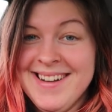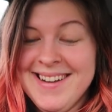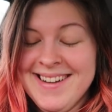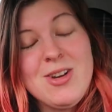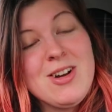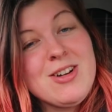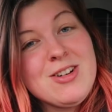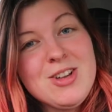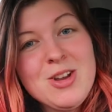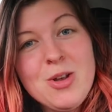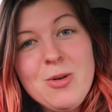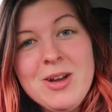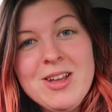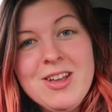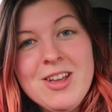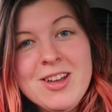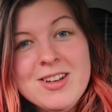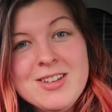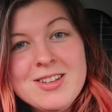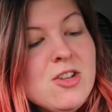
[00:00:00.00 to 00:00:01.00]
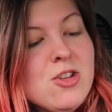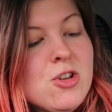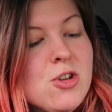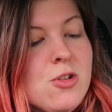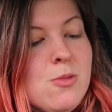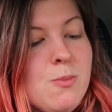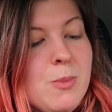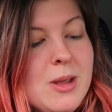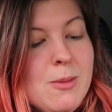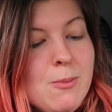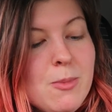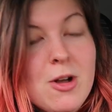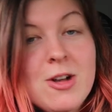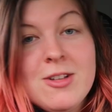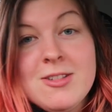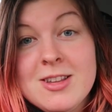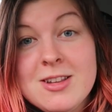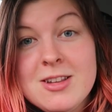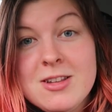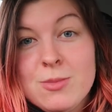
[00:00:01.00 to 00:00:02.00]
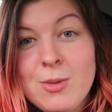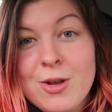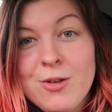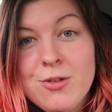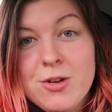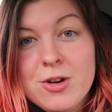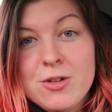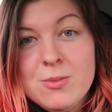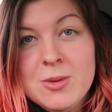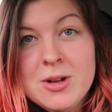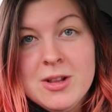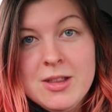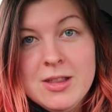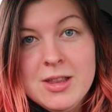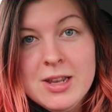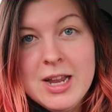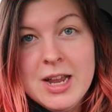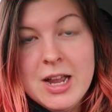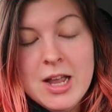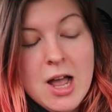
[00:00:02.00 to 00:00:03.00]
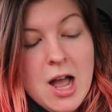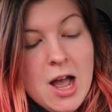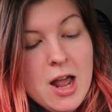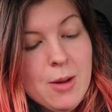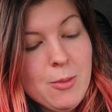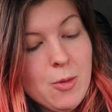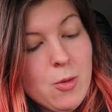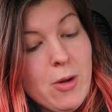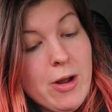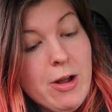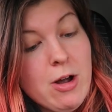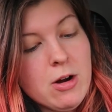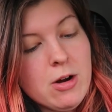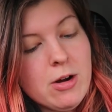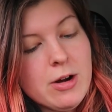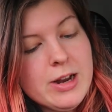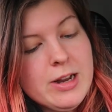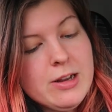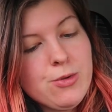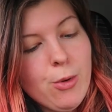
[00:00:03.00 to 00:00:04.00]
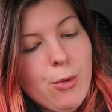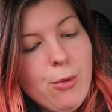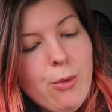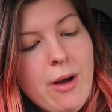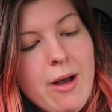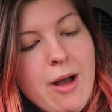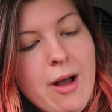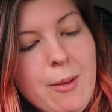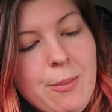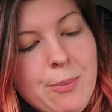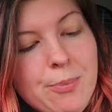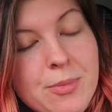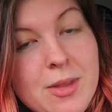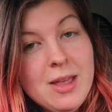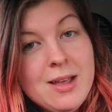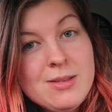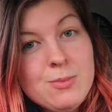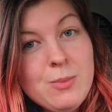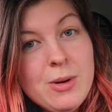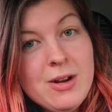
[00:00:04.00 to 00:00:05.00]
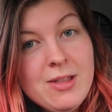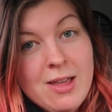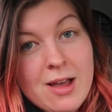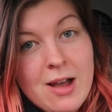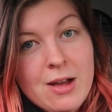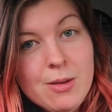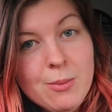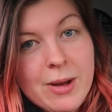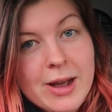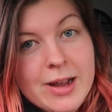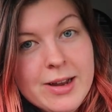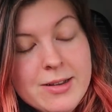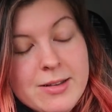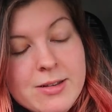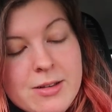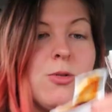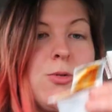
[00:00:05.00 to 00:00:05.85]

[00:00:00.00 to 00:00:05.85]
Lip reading: They're actually quite good. This could be because this is my first meal of the day and I'm quite hungry. So let's bear that in mind.